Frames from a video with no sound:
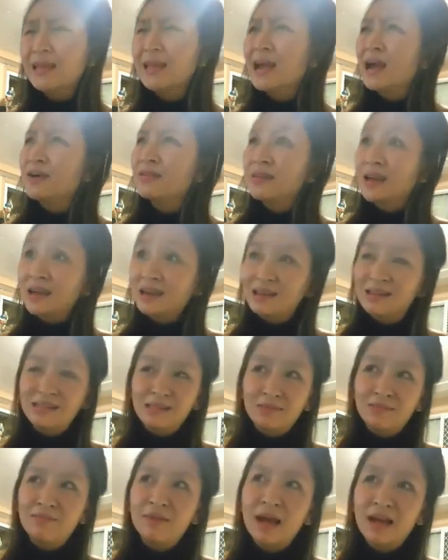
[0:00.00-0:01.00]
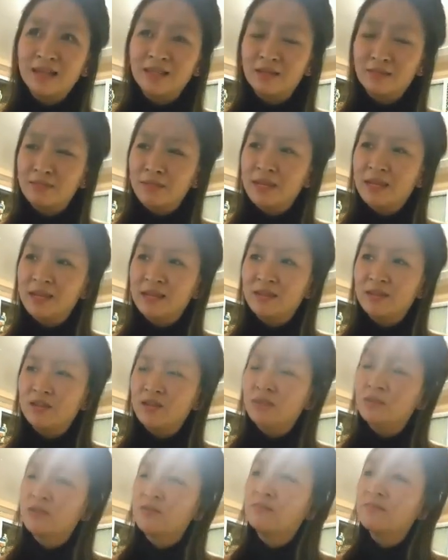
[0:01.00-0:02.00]
and how that has impacted me
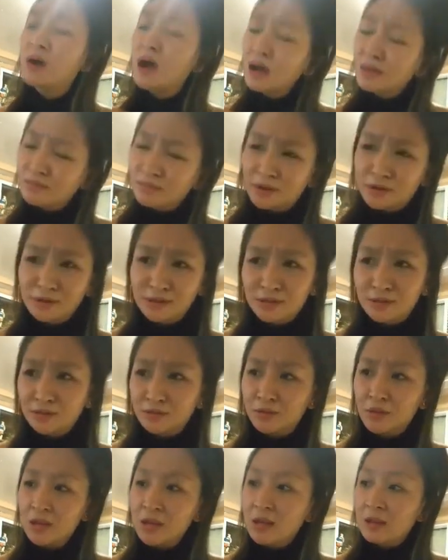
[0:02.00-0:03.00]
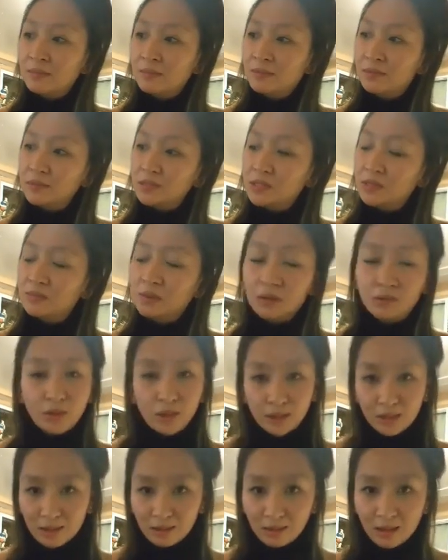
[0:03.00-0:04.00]
in terms of my personal, but also my
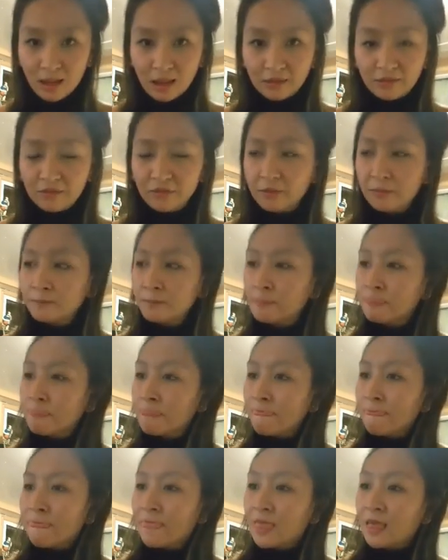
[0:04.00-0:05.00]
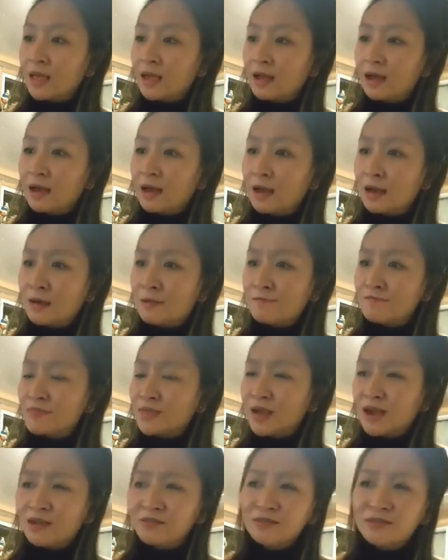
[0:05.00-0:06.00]
working life.
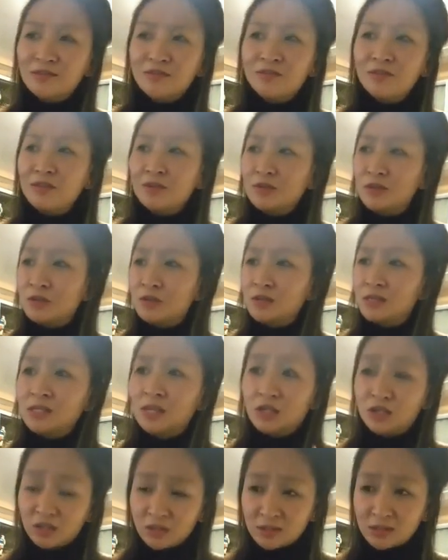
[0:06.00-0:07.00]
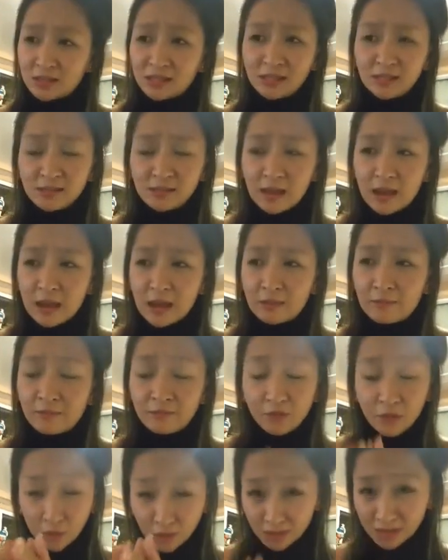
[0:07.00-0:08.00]
Um, after a few sessions
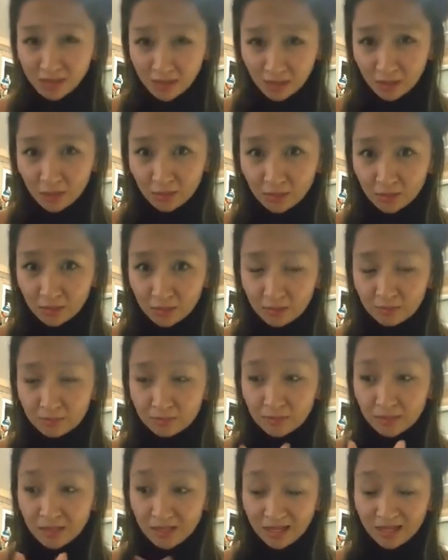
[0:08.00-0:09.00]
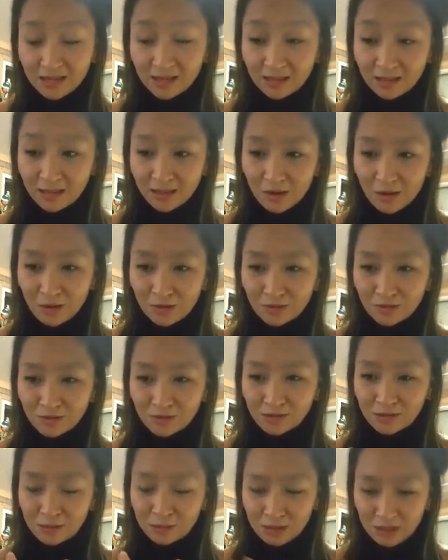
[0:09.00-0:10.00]
um, focusing on, particularly on
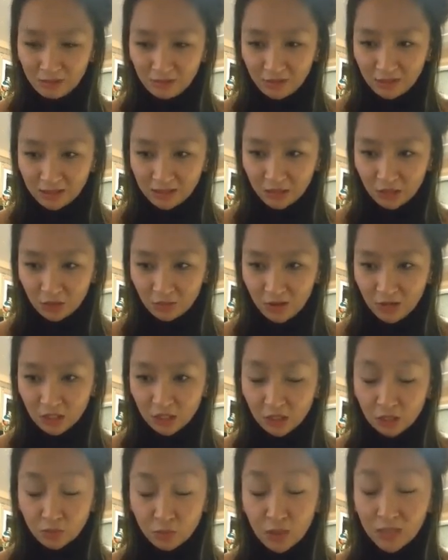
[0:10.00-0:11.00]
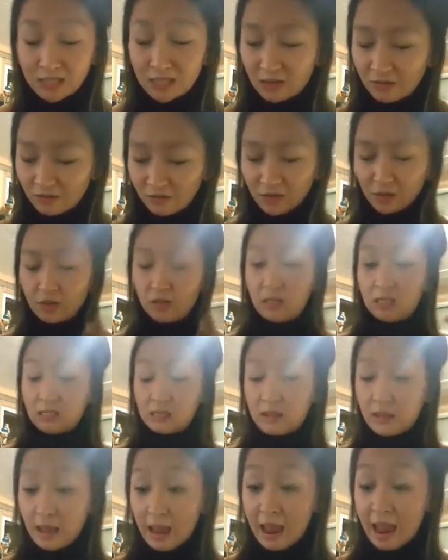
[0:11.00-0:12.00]
specific situations where I did feel
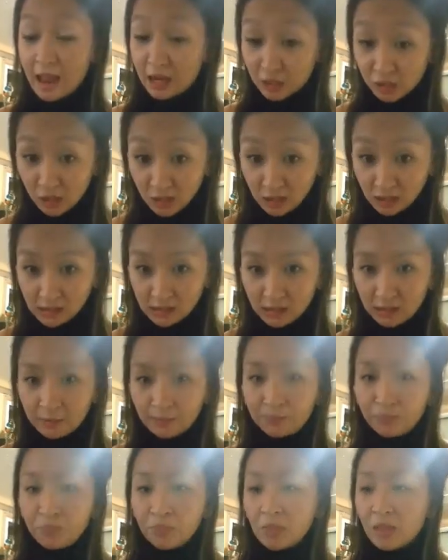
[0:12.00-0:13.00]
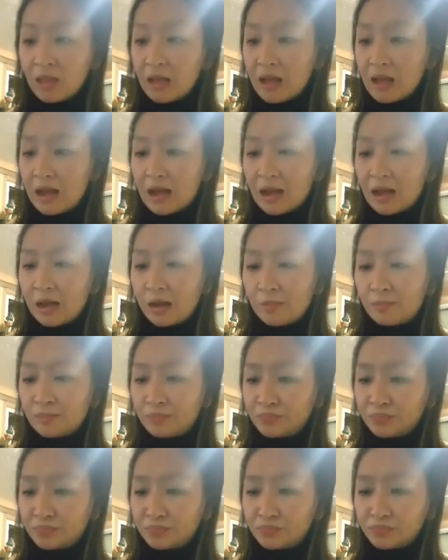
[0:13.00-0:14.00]
in- anxious,
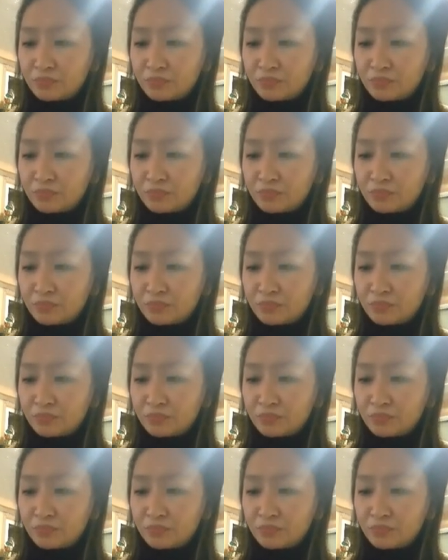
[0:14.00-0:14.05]
um,